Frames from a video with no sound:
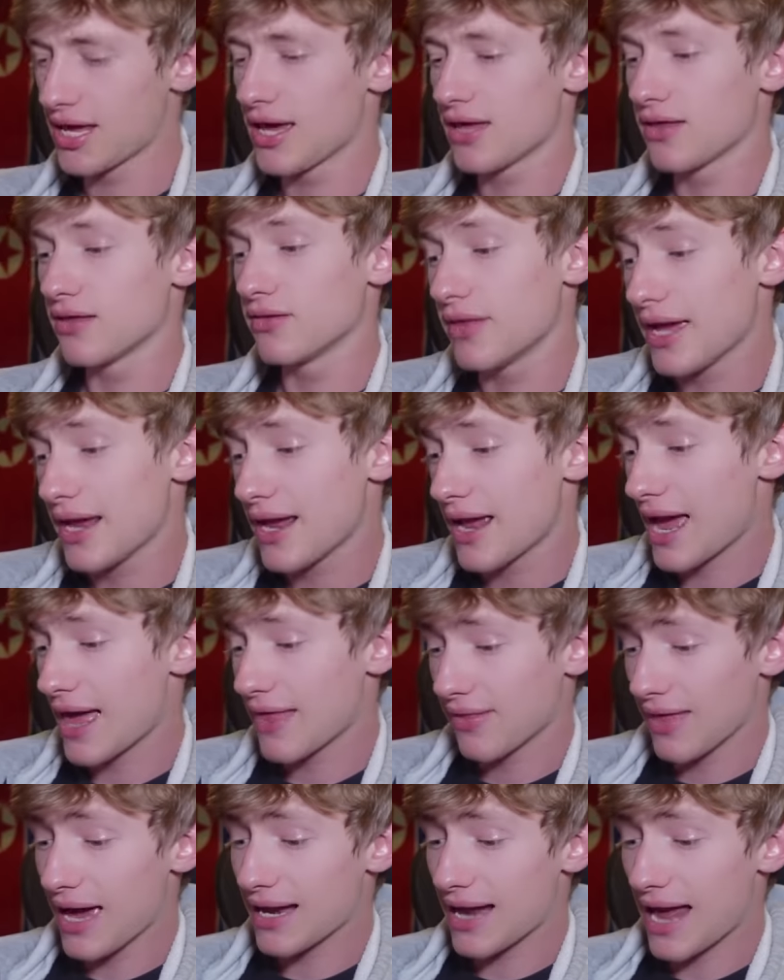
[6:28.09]
They
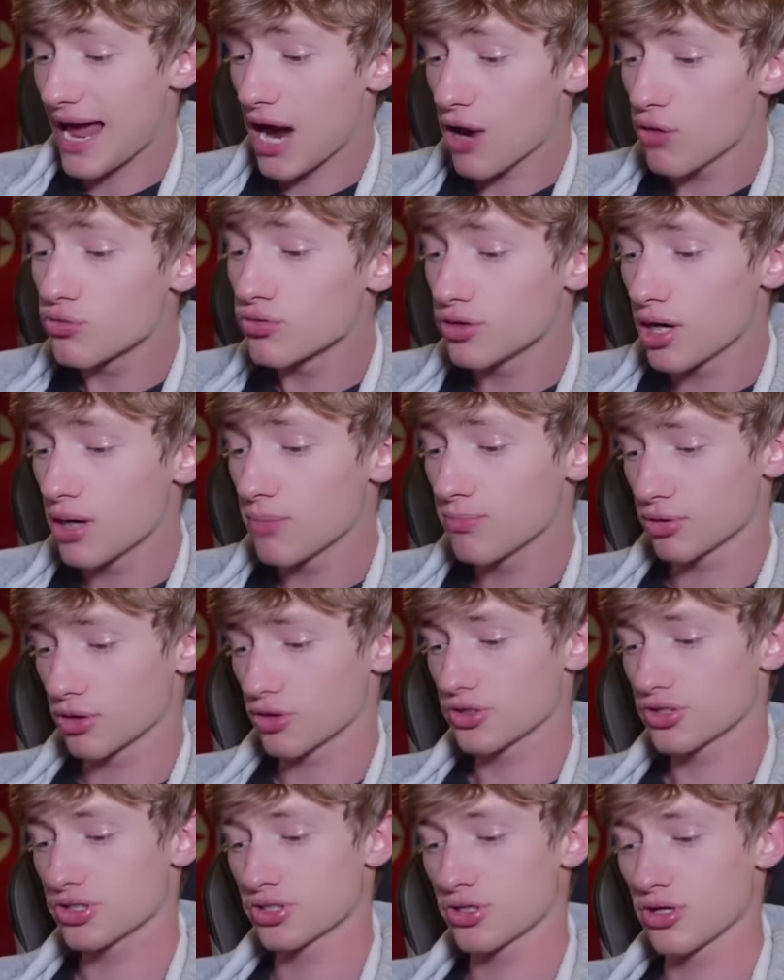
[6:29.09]
that
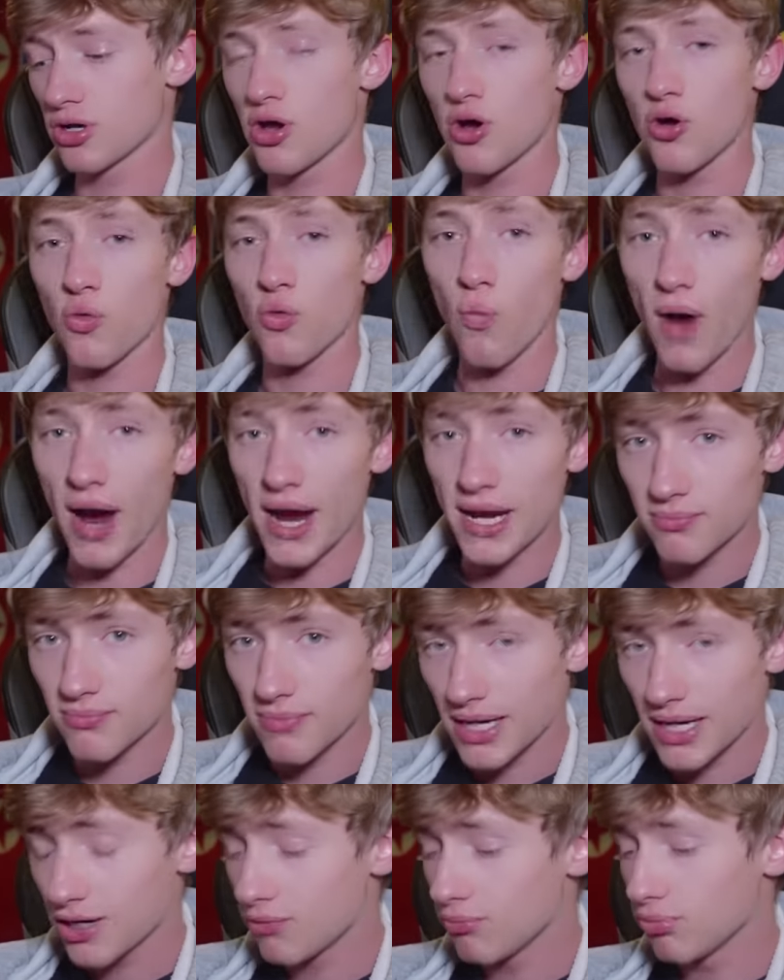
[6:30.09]
outnumbers white
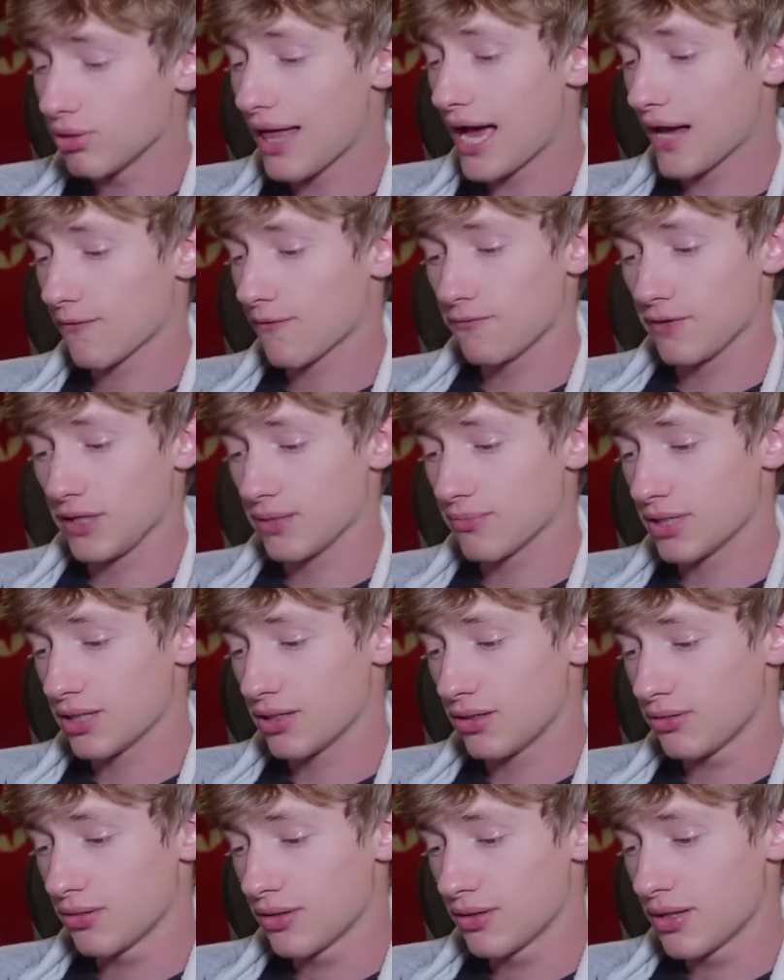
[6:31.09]
male, black female,